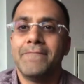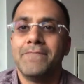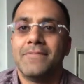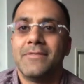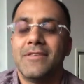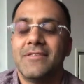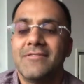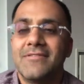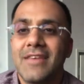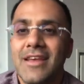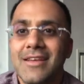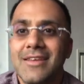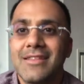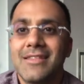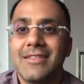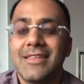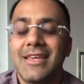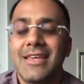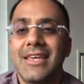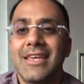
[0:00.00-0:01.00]
The second
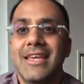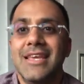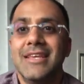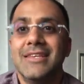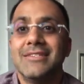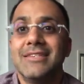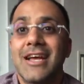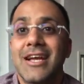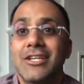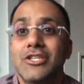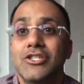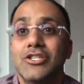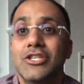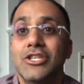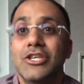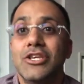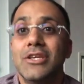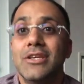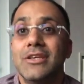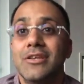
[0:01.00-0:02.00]
thing is
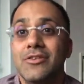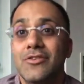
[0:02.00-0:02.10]
actually